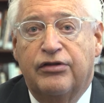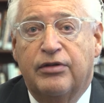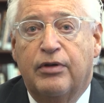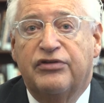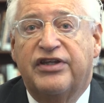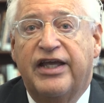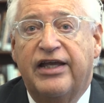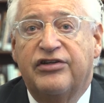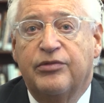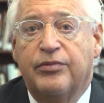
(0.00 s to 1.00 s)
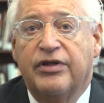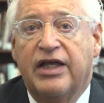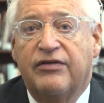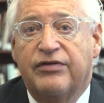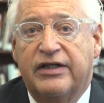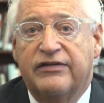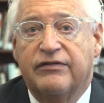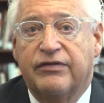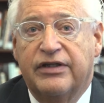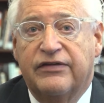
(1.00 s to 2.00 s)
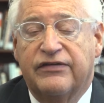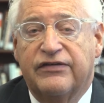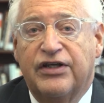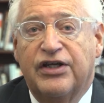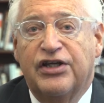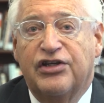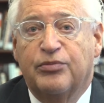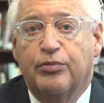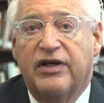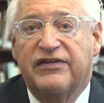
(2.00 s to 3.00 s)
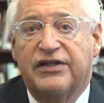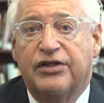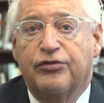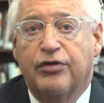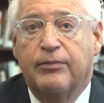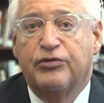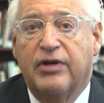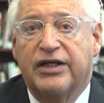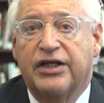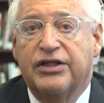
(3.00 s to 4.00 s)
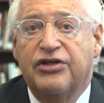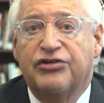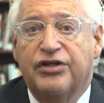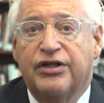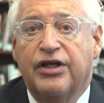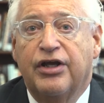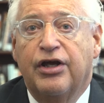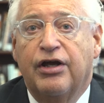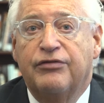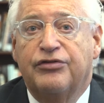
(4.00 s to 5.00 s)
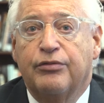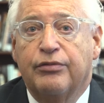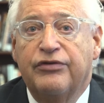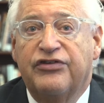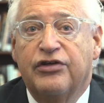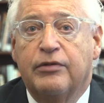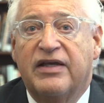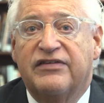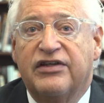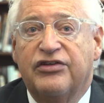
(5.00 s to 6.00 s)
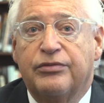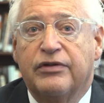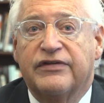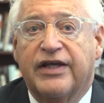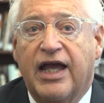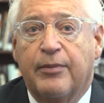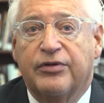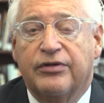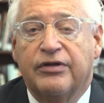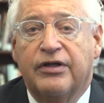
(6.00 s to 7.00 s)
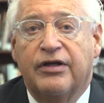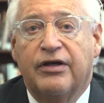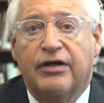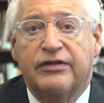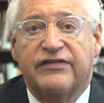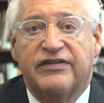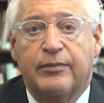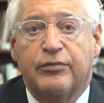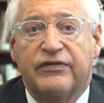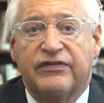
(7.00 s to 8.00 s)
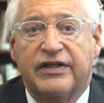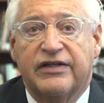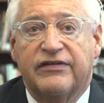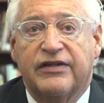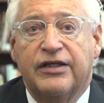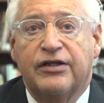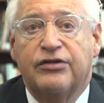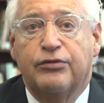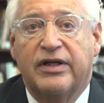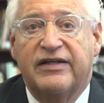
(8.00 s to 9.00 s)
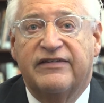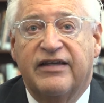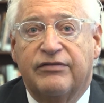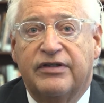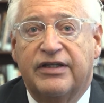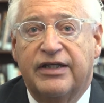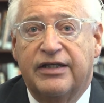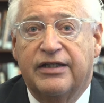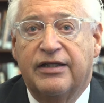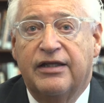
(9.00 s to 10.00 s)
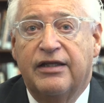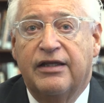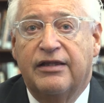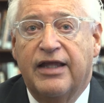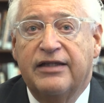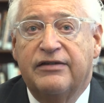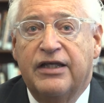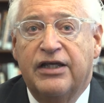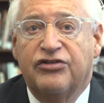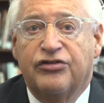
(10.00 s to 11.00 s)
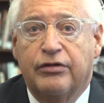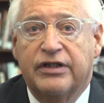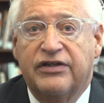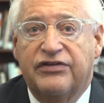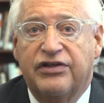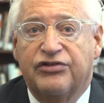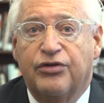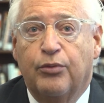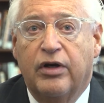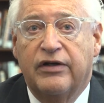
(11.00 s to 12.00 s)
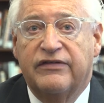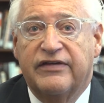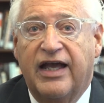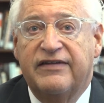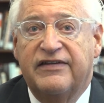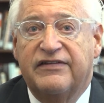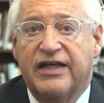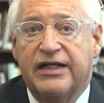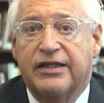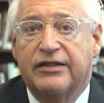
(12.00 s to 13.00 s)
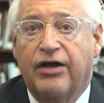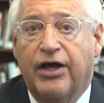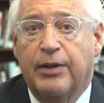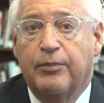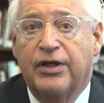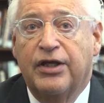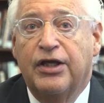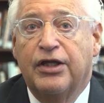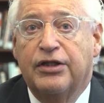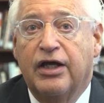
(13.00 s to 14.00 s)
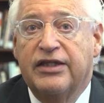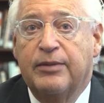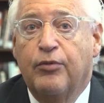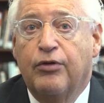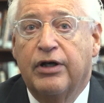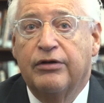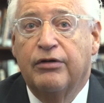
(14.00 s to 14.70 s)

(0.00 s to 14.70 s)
The most tangible evidence of this is President Trump's recognition of Jerusalem as Israel's capital on December 6, 2017. That historic decision was, as he said at the time, nothing more